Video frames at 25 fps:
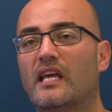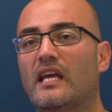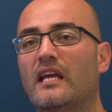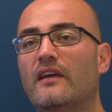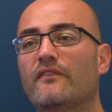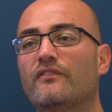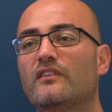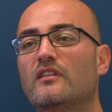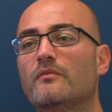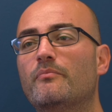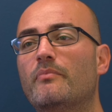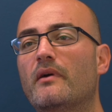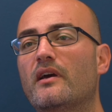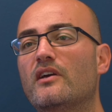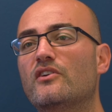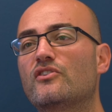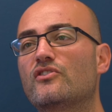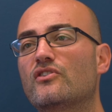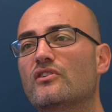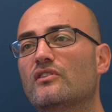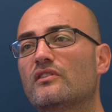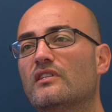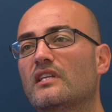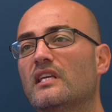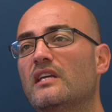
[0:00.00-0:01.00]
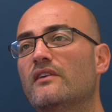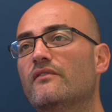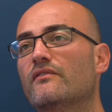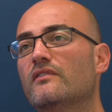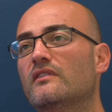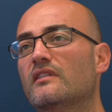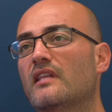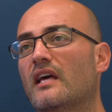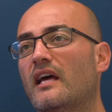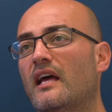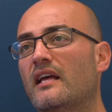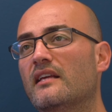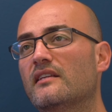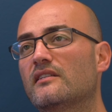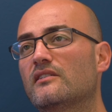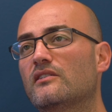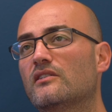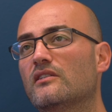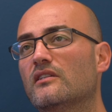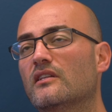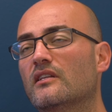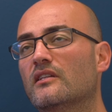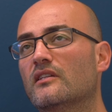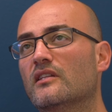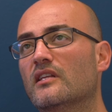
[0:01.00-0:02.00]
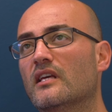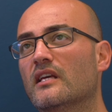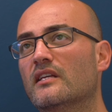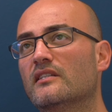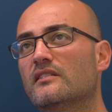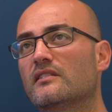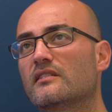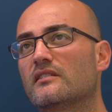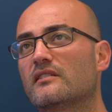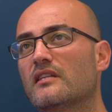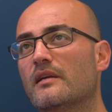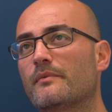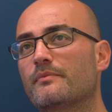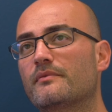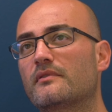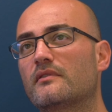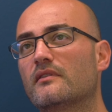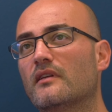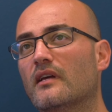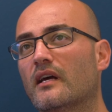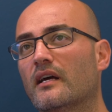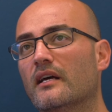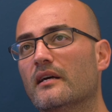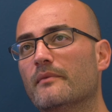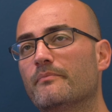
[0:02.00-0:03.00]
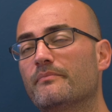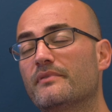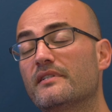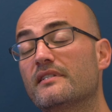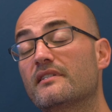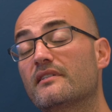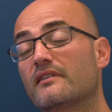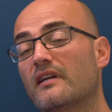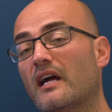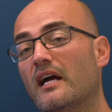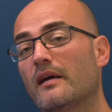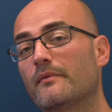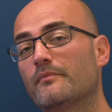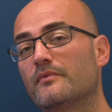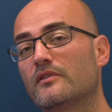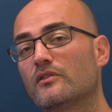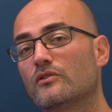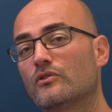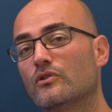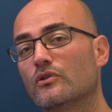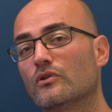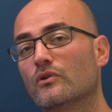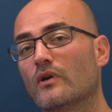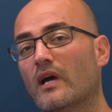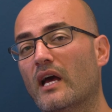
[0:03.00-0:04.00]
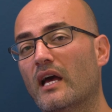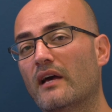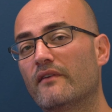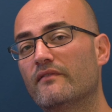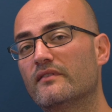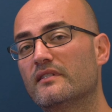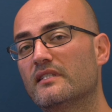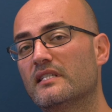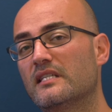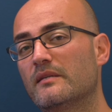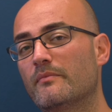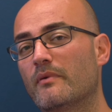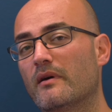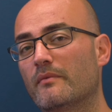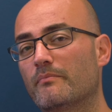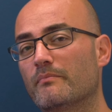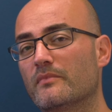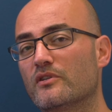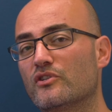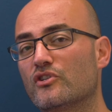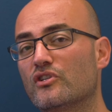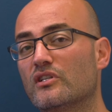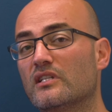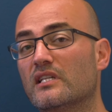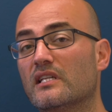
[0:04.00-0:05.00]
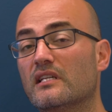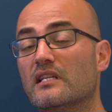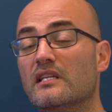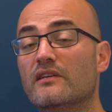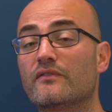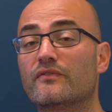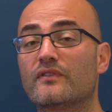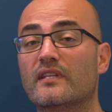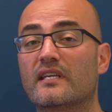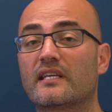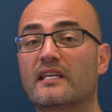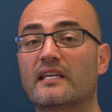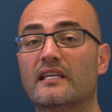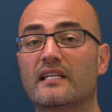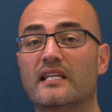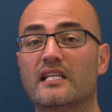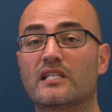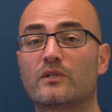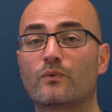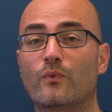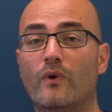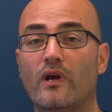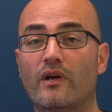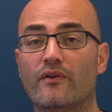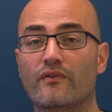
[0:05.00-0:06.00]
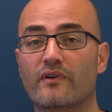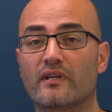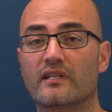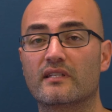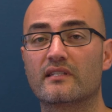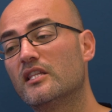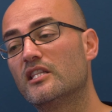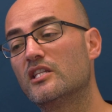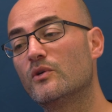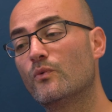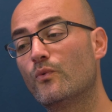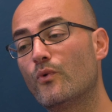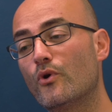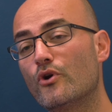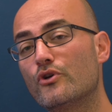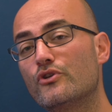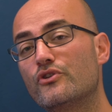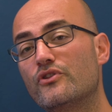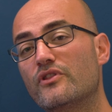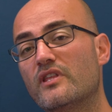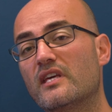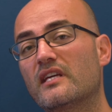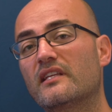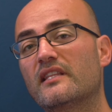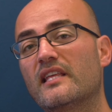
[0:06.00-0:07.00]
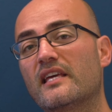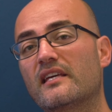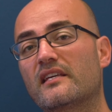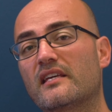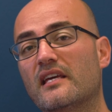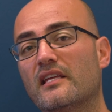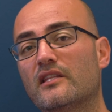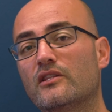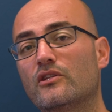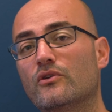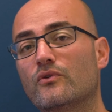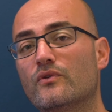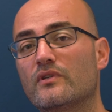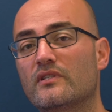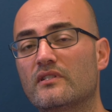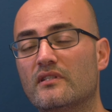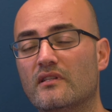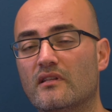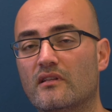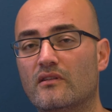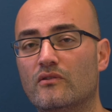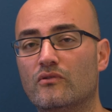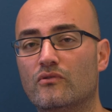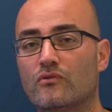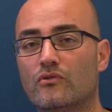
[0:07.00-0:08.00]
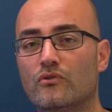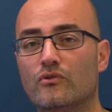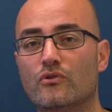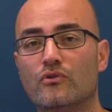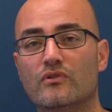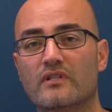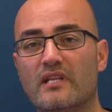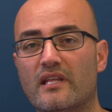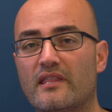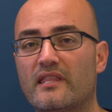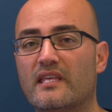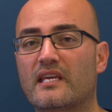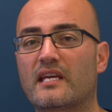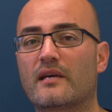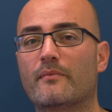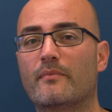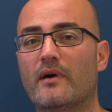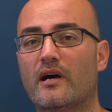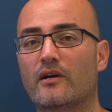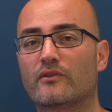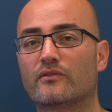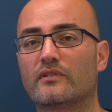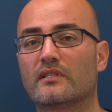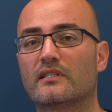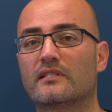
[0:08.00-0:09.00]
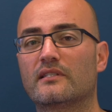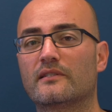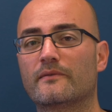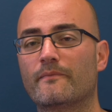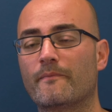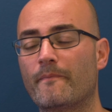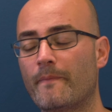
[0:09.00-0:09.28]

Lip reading: if the patient even is prescribed to have a CPAP machine, and if they cannot wear it, the worst thing they can do is to do nothing about it.